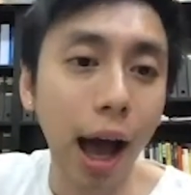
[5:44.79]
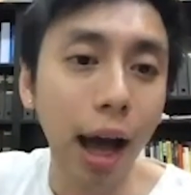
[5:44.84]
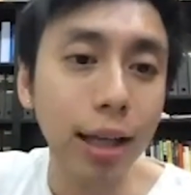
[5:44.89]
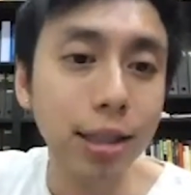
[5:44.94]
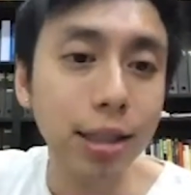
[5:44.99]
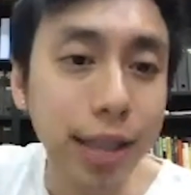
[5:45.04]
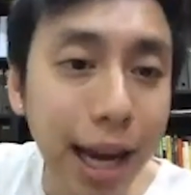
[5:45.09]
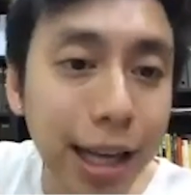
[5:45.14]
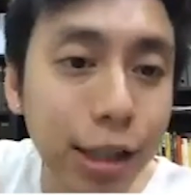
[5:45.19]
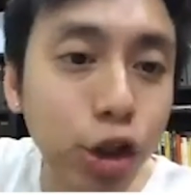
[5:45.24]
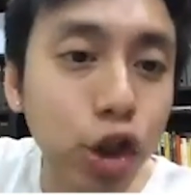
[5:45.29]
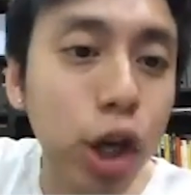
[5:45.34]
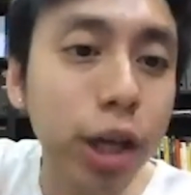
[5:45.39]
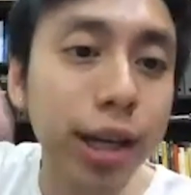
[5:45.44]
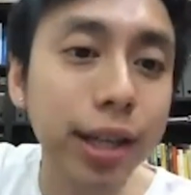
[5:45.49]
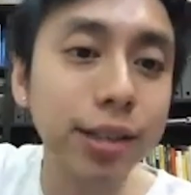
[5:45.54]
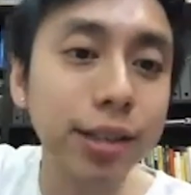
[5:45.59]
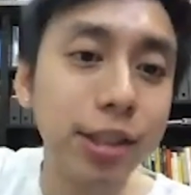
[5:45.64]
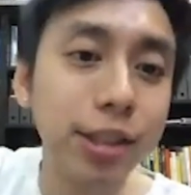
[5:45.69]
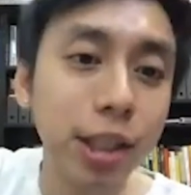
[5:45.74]
Sandra
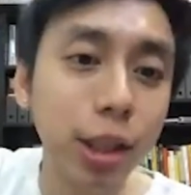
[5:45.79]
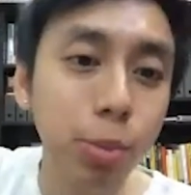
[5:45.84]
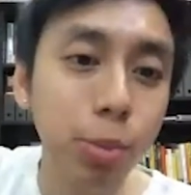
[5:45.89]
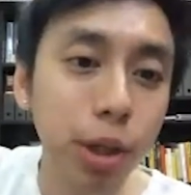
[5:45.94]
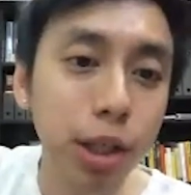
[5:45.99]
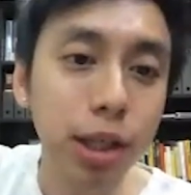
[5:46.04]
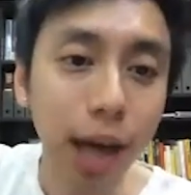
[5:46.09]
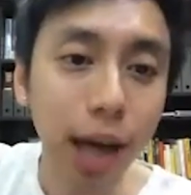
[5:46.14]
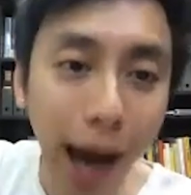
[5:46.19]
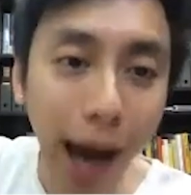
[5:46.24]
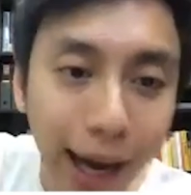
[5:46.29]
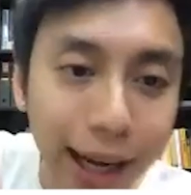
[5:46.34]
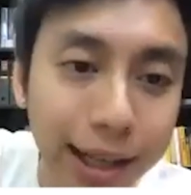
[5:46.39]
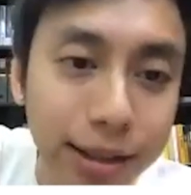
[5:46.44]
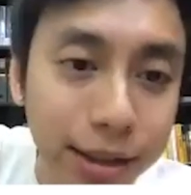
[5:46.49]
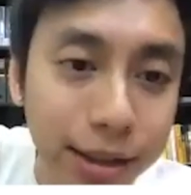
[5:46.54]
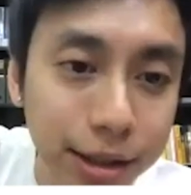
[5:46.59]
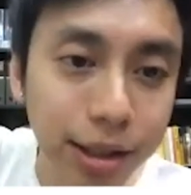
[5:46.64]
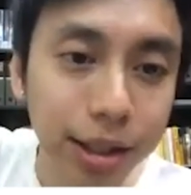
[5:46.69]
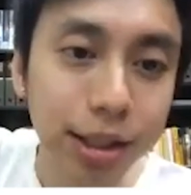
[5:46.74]
can see me, I
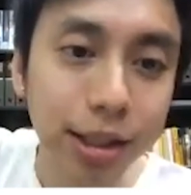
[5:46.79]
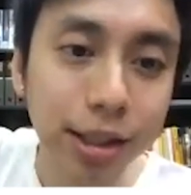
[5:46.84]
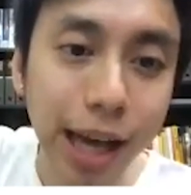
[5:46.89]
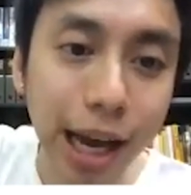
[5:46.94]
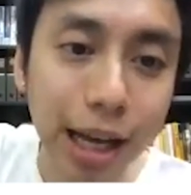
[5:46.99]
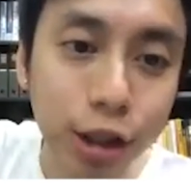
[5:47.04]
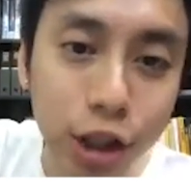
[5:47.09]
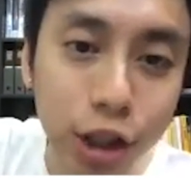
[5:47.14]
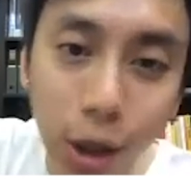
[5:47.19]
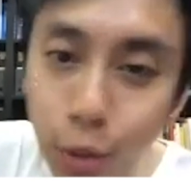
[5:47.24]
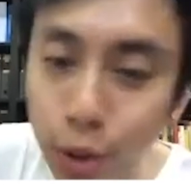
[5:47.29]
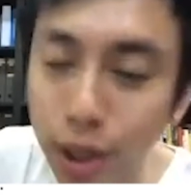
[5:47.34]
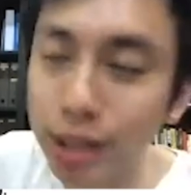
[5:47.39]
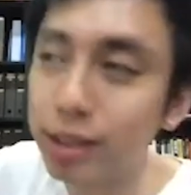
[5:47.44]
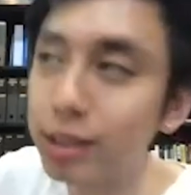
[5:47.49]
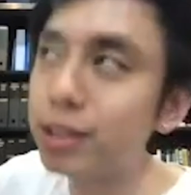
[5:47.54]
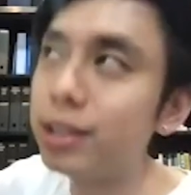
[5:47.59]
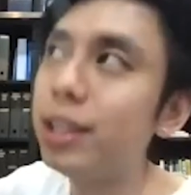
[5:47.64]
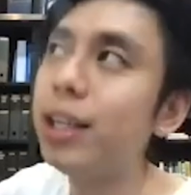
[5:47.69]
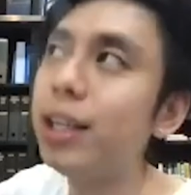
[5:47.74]
can see Sandra, we can
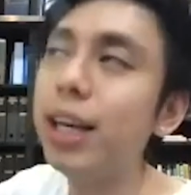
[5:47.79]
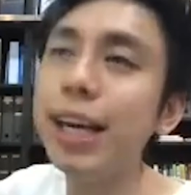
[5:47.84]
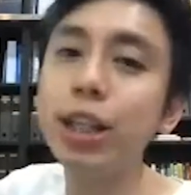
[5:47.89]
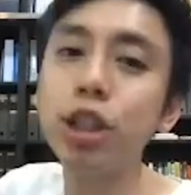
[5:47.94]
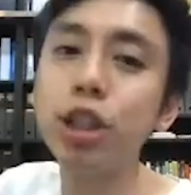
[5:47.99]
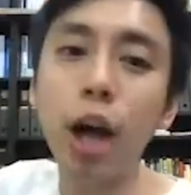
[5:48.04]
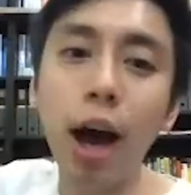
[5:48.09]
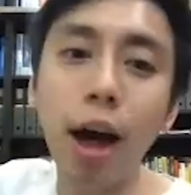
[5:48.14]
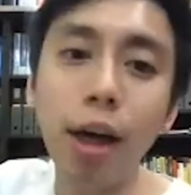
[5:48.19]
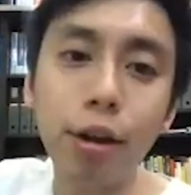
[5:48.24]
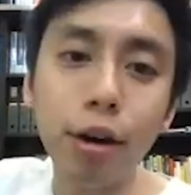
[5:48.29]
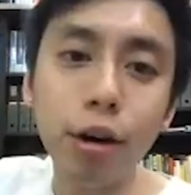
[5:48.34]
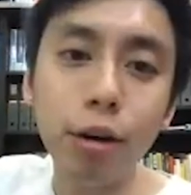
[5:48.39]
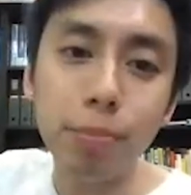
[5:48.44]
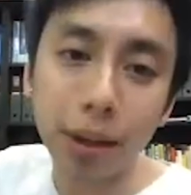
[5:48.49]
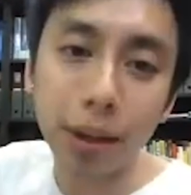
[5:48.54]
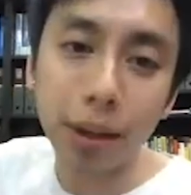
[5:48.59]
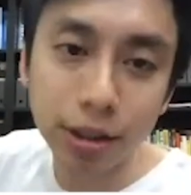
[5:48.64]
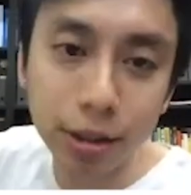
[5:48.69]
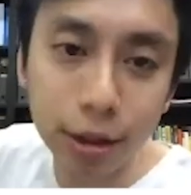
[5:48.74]
see each other,
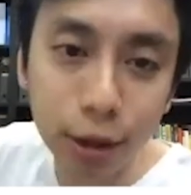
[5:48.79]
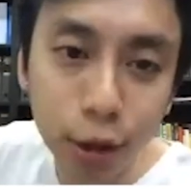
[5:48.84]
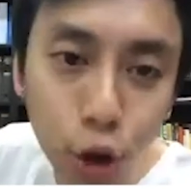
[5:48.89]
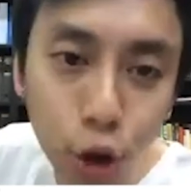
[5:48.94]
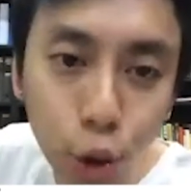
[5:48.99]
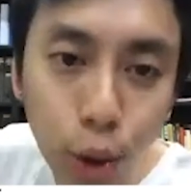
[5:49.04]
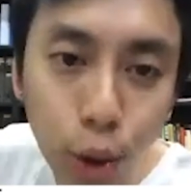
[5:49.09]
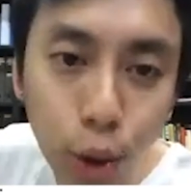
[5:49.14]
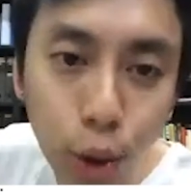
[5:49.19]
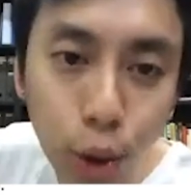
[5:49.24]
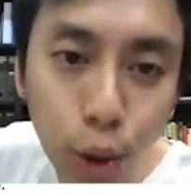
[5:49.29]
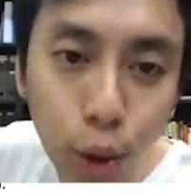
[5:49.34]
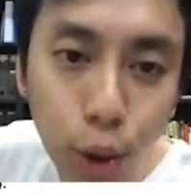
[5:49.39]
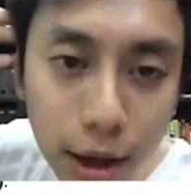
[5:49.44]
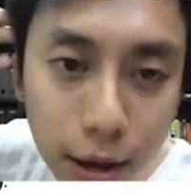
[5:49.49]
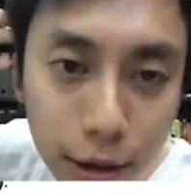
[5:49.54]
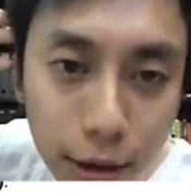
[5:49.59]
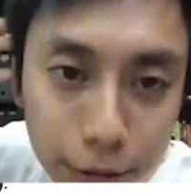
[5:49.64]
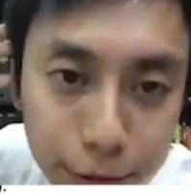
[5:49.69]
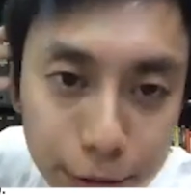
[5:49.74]
but still do it
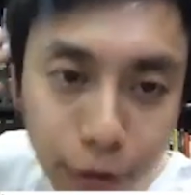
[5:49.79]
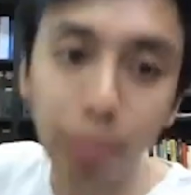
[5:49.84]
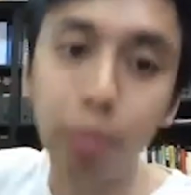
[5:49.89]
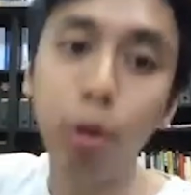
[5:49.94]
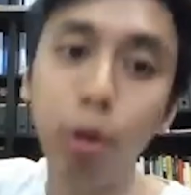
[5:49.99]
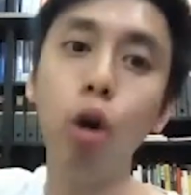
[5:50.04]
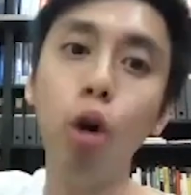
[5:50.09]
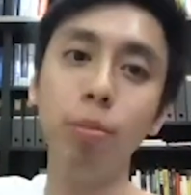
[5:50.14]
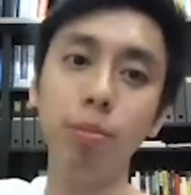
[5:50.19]
from home.